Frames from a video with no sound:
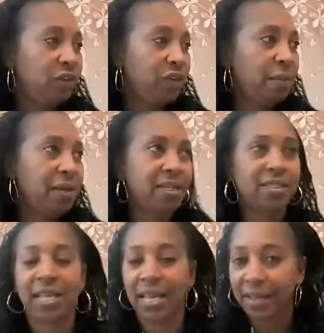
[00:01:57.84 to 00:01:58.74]
funny
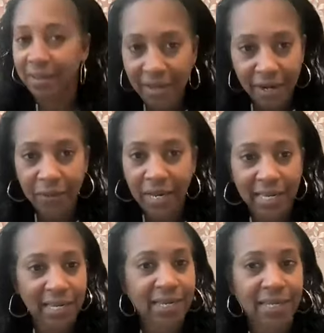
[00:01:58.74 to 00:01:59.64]
because again,
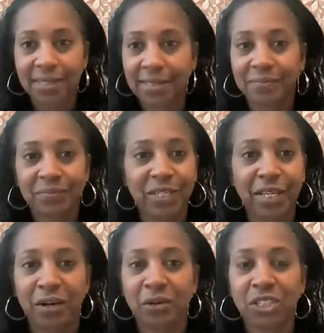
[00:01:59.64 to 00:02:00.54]
Katie is,
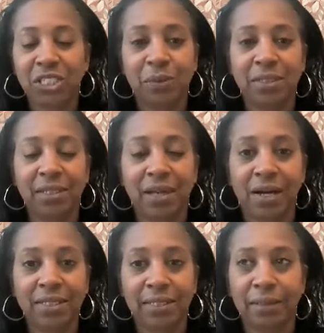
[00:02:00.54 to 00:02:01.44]
she was
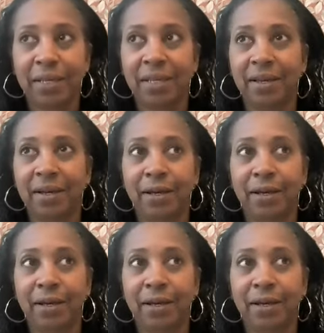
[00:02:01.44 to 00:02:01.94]
awesome. And